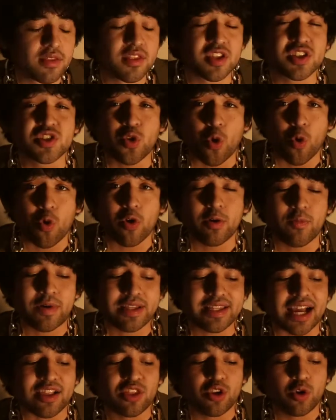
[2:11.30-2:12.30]
The story, when
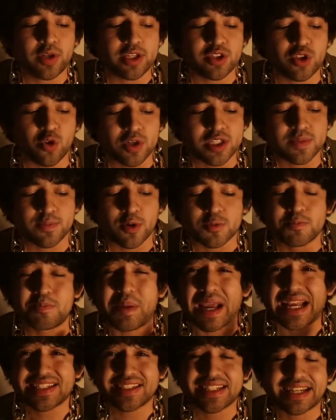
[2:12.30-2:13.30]
diluted to its most
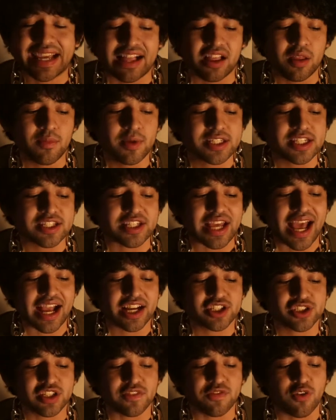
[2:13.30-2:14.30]
basic elements, is
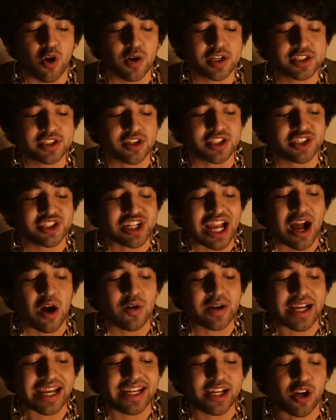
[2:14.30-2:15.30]
actually focused on Chow
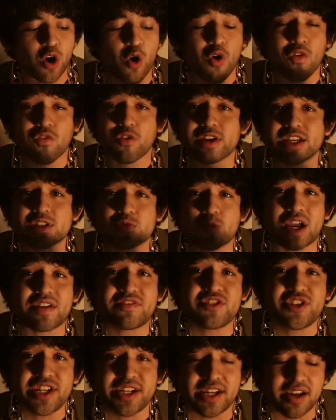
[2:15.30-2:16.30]
getting over his wife
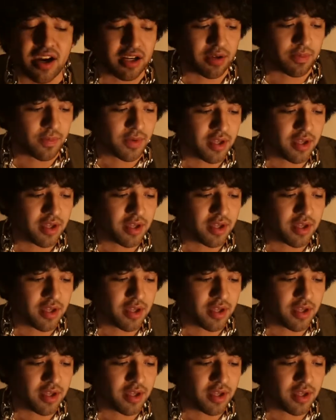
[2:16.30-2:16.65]
cheating on him.